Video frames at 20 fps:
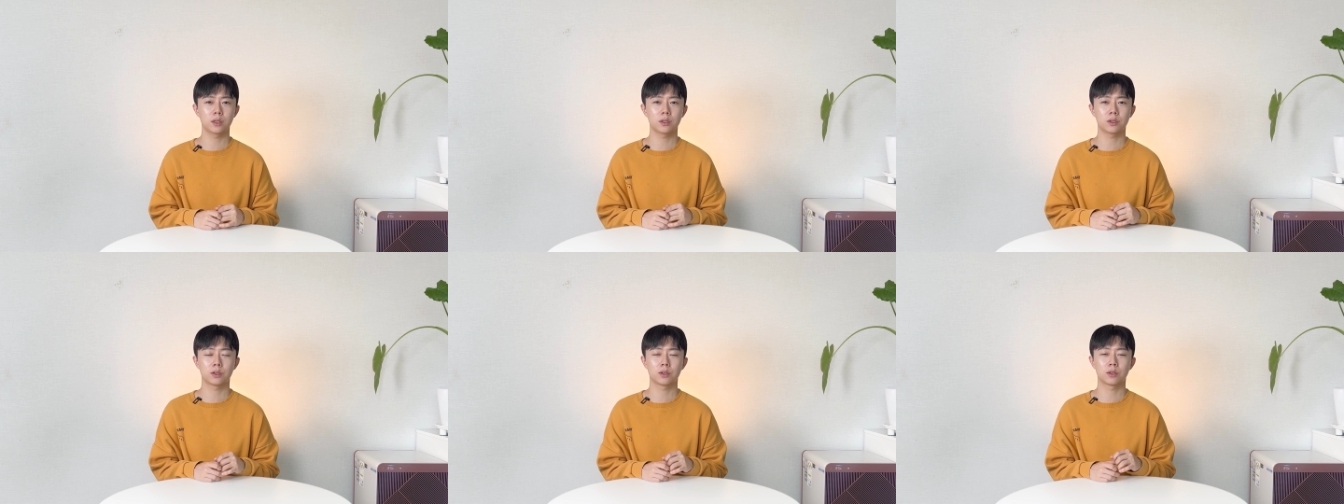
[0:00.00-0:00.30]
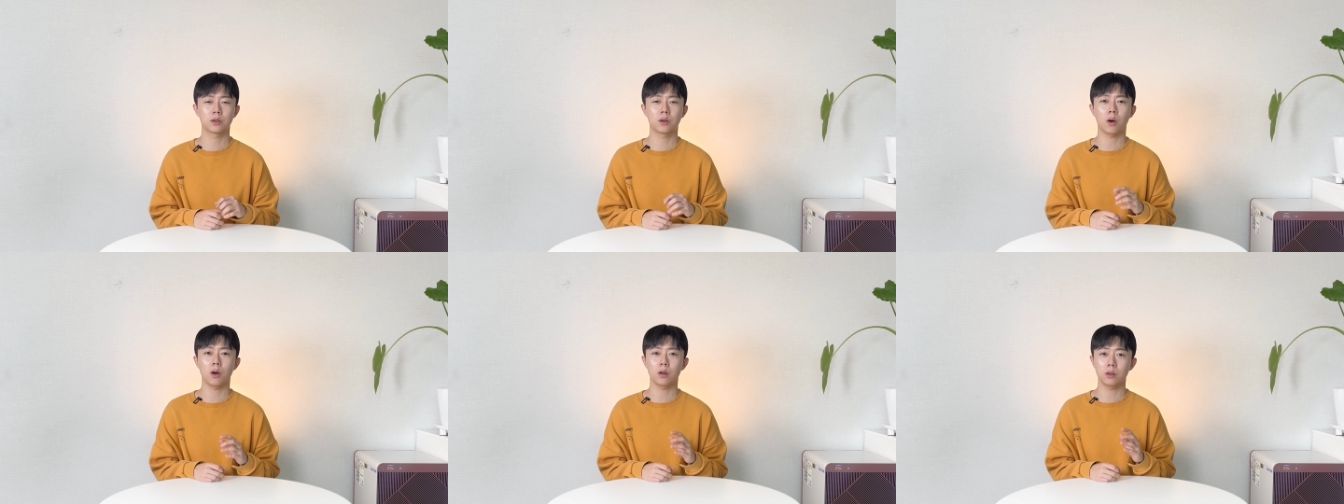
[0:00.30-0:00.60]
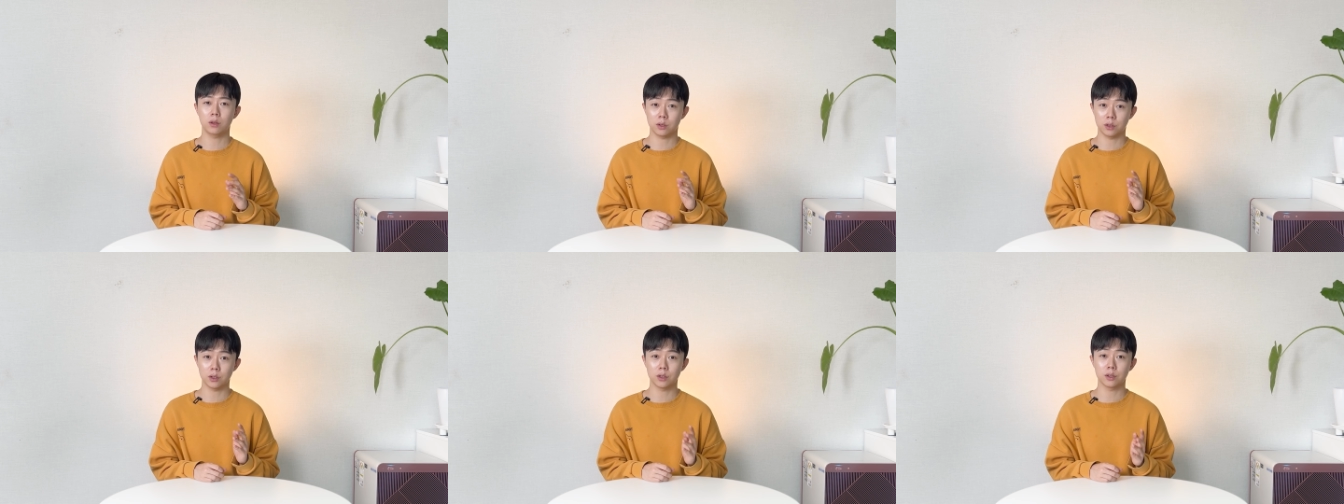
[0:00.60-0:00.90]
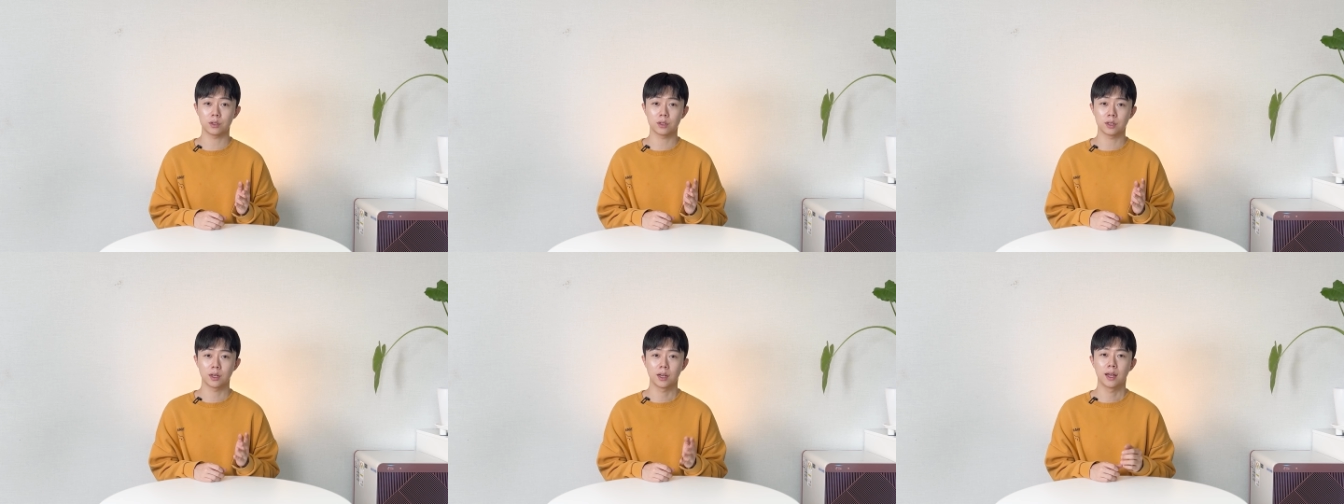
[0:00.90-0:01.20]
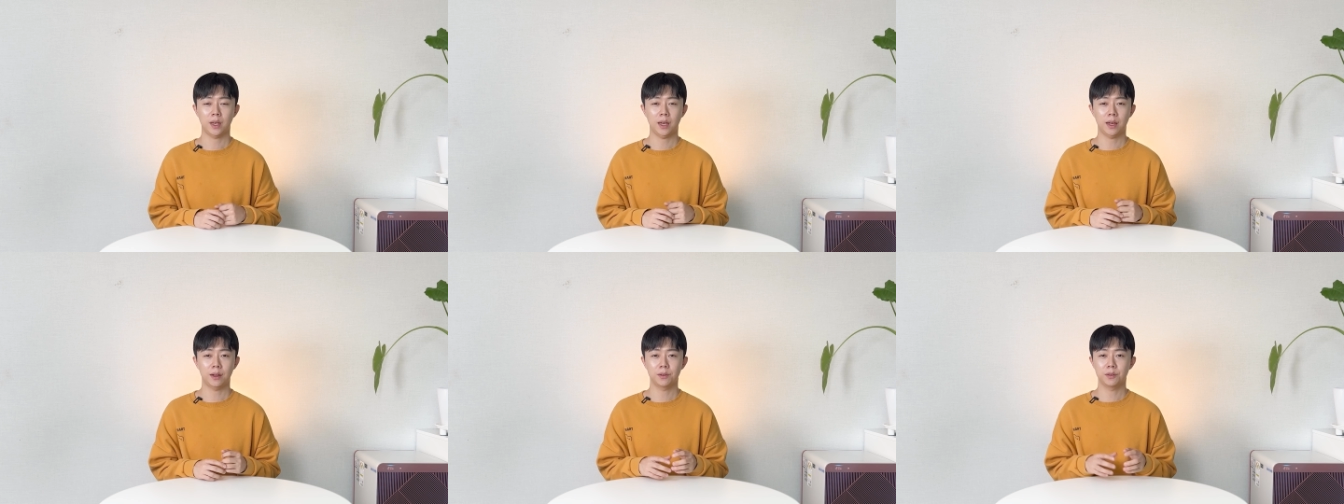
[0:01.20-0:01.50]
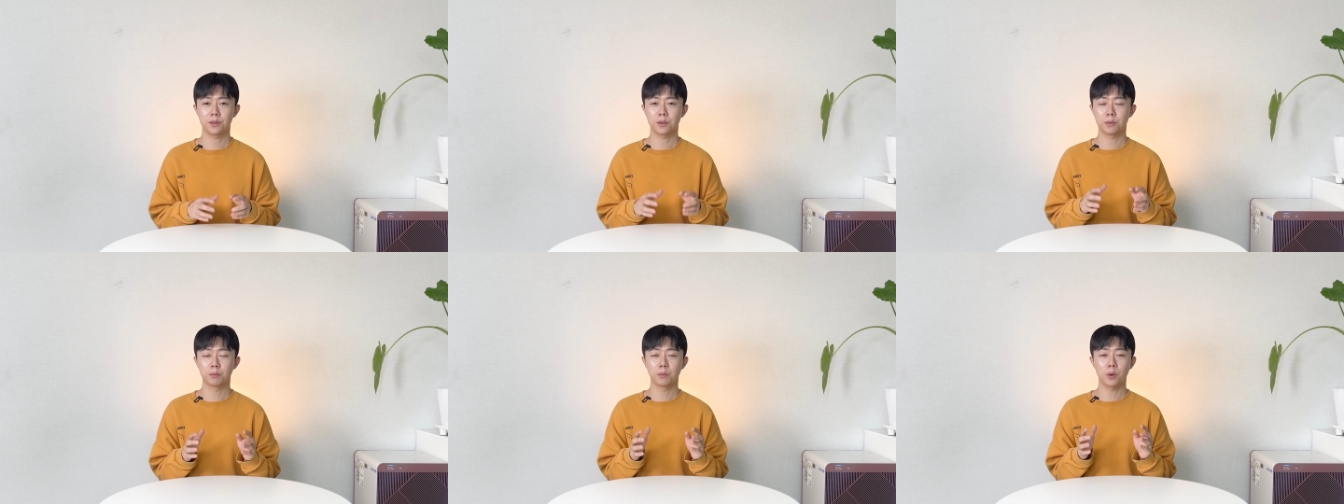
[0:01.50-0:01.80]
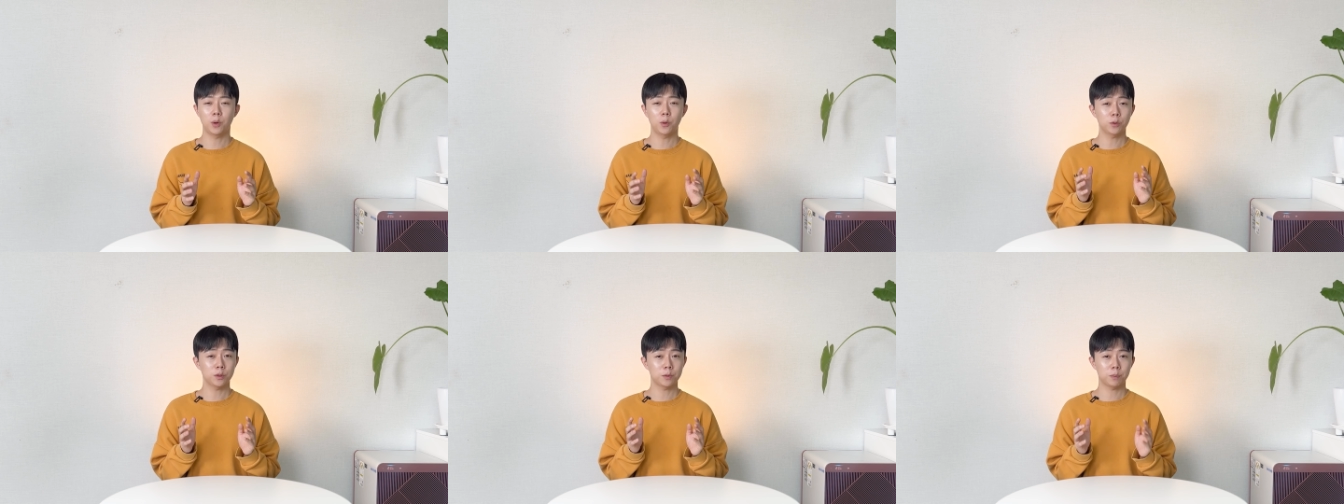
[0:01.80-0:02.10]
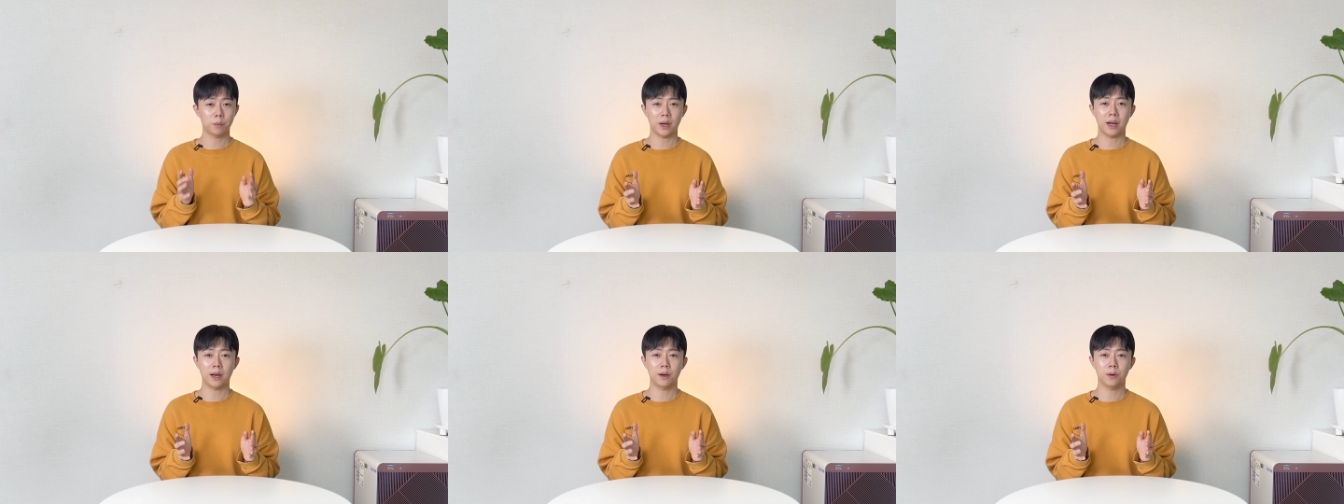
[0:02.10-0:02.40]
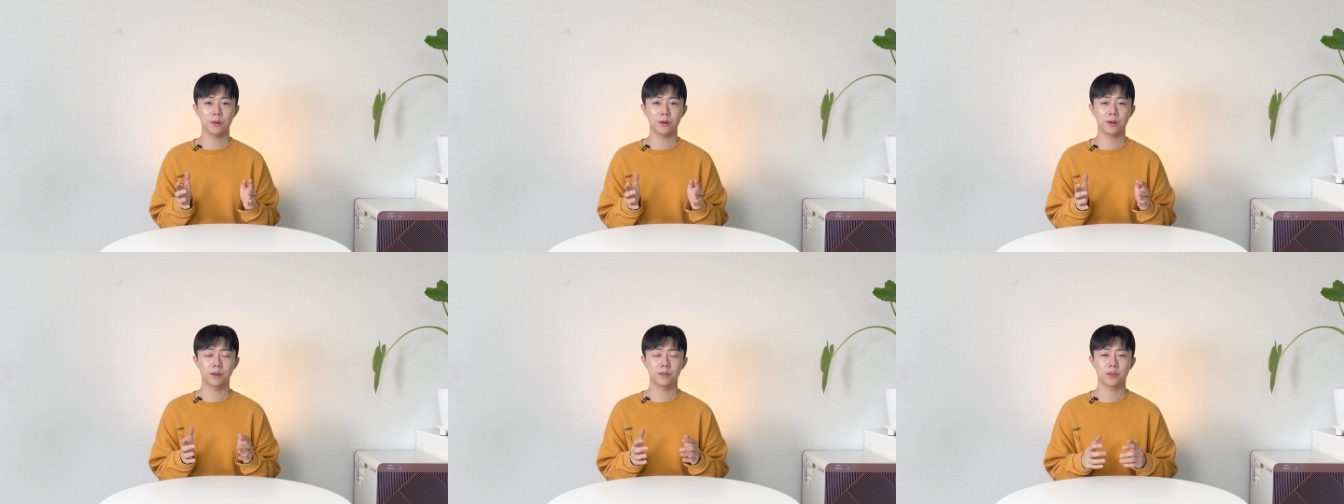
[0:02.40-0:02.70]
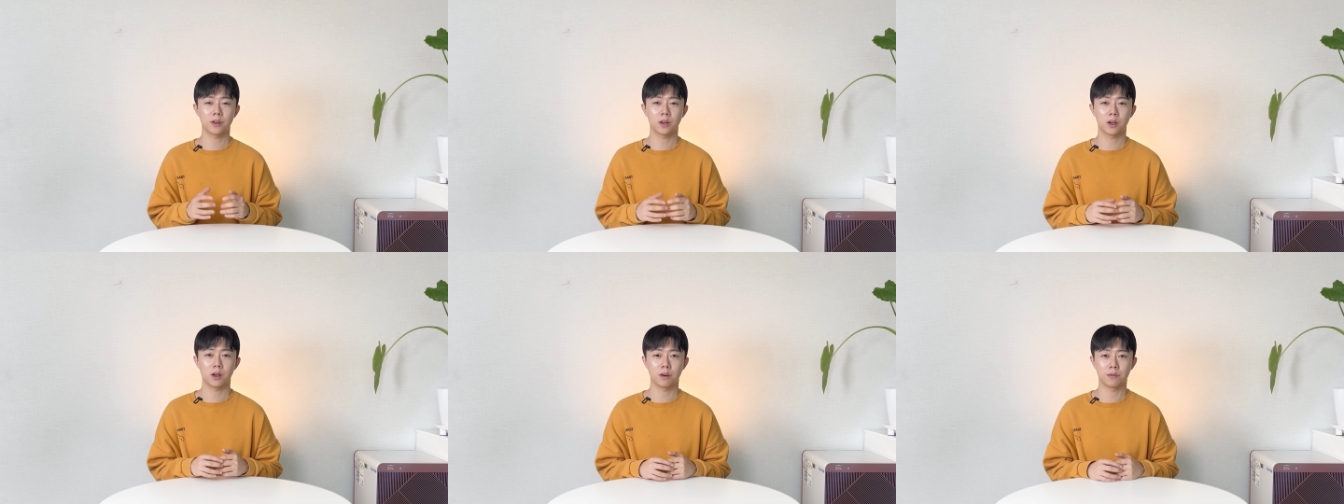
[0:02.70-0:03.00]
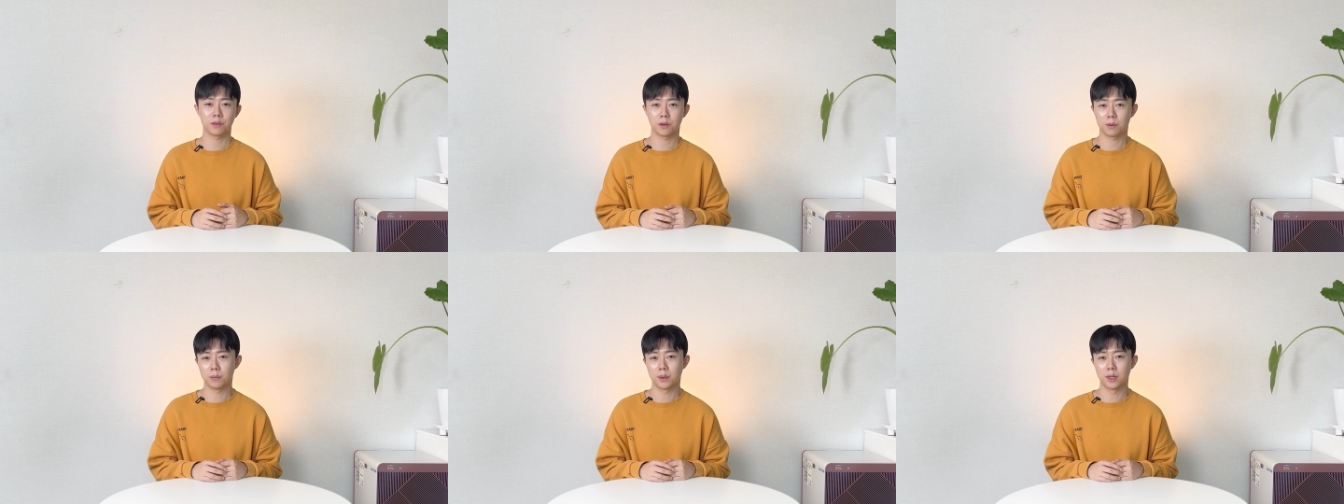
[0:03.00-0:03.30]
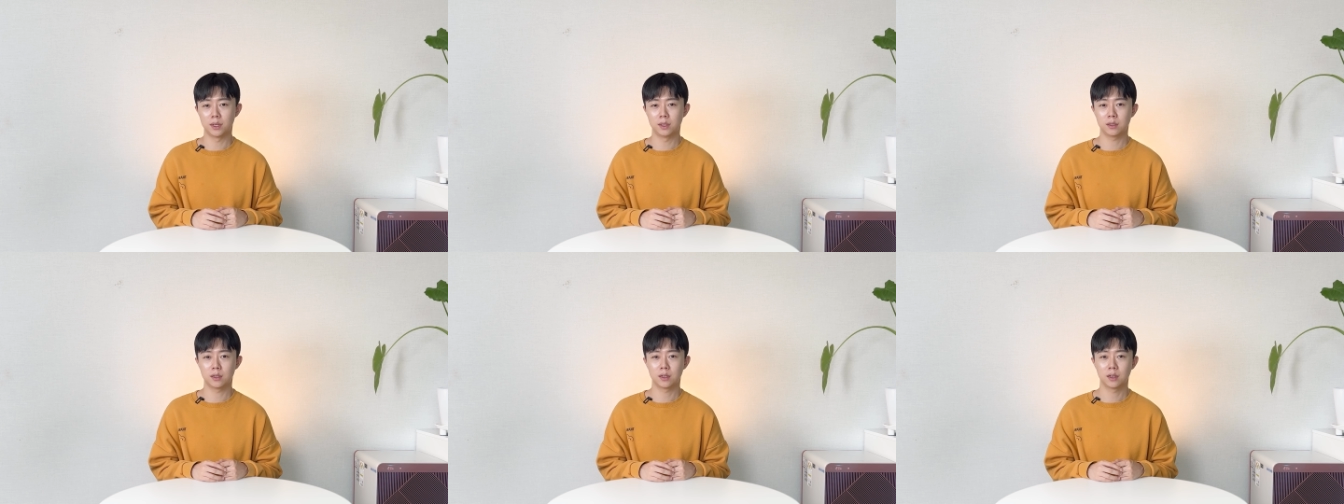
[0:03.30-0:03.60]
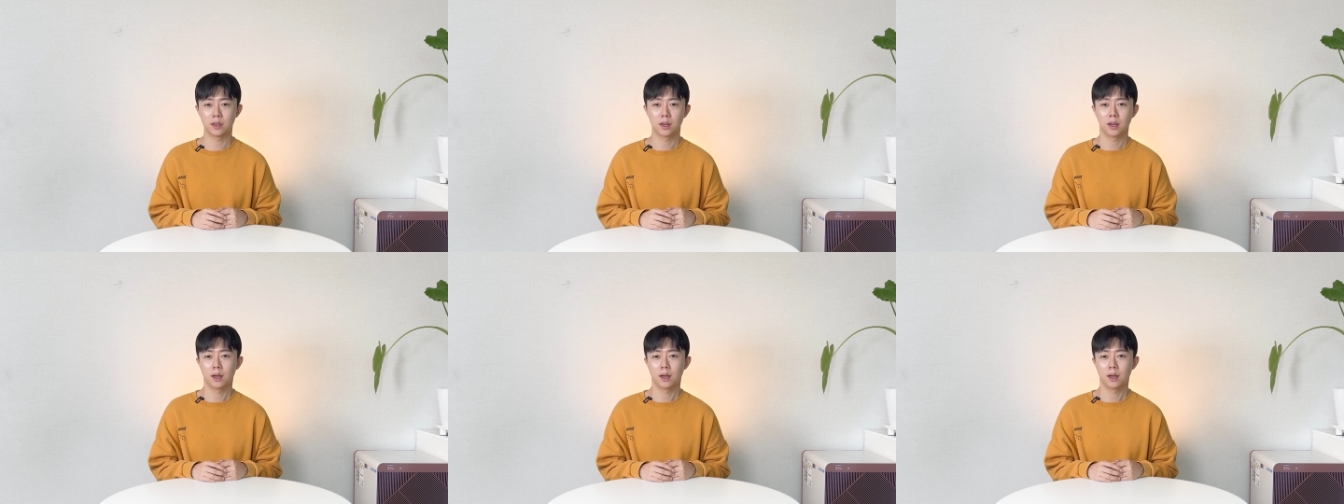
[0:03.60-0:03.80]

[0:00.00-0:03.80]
scholars, held the most power in the government.